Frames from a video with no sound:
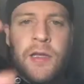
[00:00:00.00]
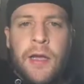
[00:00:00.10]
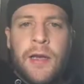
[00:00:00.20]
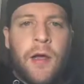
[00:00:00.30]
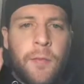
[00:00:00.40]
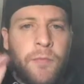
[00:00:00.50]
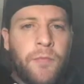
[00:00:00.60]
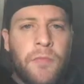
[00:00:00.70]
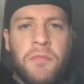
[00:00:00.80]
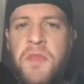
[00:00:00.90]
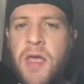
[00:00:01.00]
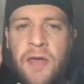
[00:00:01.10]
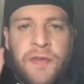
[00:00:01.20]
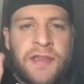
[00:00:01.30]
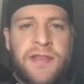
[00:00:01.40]
lighting up
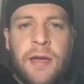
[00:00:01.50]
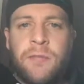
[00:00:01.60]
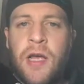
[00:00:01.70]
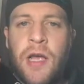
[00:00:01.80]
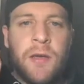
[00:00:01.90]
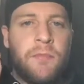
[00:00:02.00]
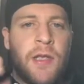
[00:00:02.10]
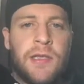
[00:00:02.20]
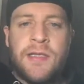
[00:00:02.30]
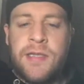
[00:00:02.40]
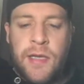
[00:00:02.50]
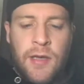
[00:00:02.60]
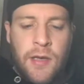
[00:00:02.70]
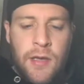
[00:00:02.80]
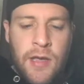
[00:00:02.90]
at the same time in
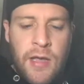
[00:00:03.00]
sync,